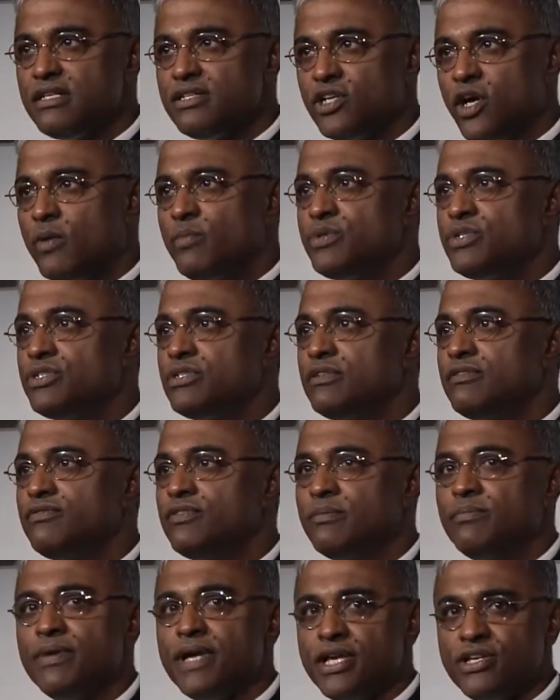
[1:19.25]
an option
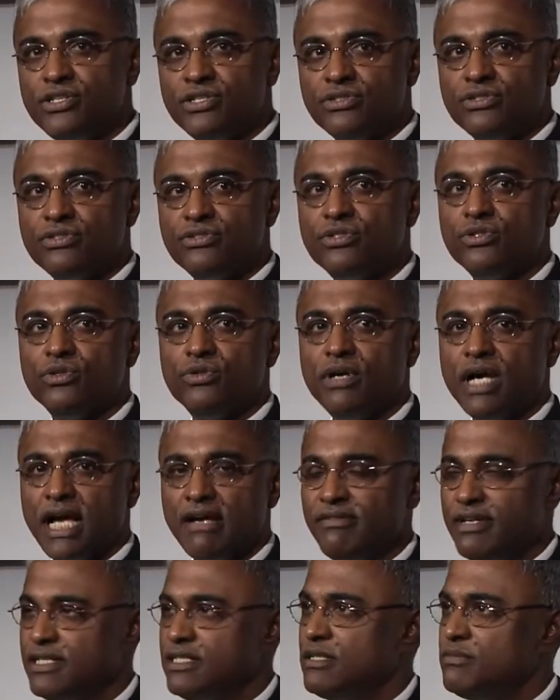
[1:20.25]
for patients who
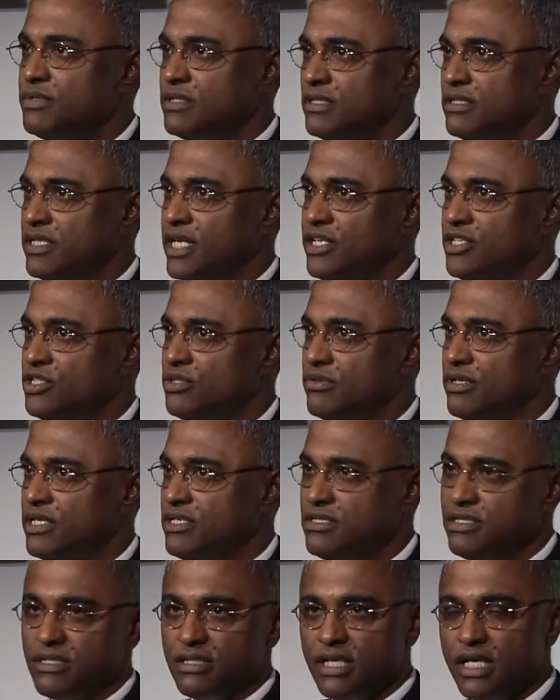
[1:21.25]
have atypical
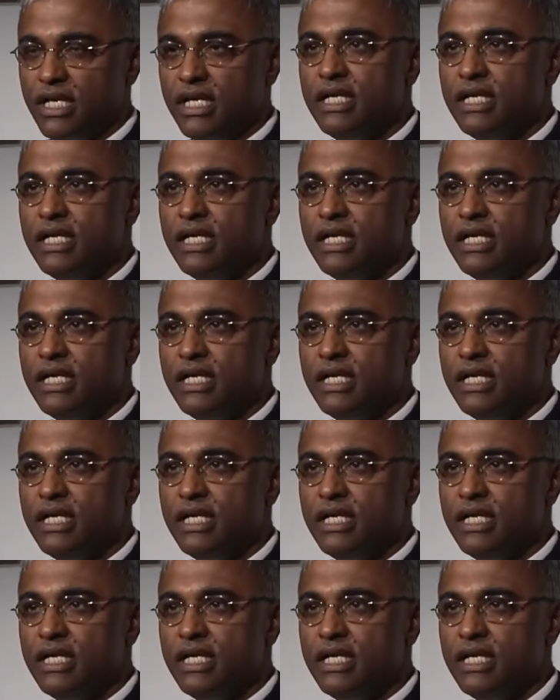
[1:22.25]
HUS,